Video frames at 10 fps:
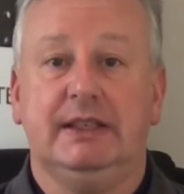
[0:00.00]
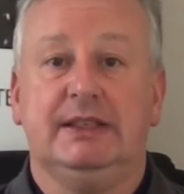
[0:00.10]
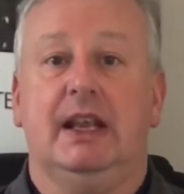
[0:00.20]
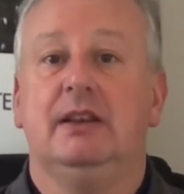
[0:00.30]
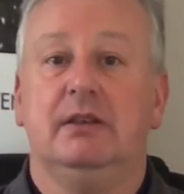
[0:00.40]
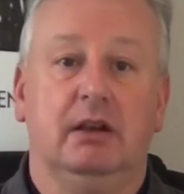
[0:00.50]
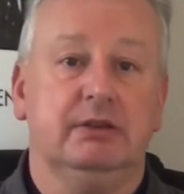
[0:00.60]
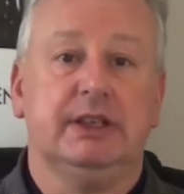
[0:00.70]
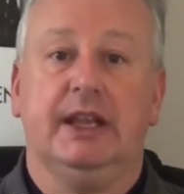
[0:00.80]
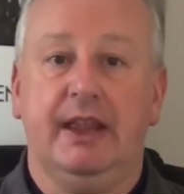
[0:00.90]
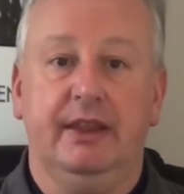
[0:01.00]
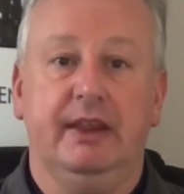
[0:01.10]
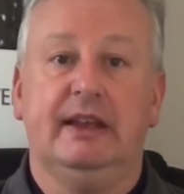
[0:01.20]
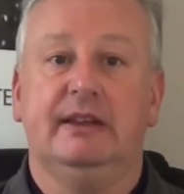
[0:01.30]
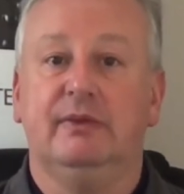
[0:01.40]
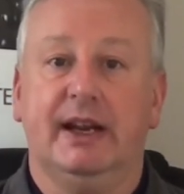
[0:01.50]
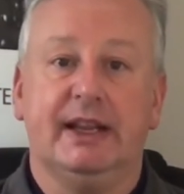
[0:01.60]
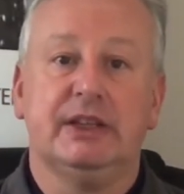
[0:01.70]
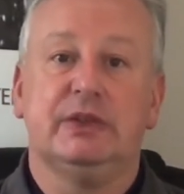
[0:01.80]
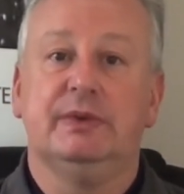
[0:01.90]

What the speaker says: tend not to get their rackets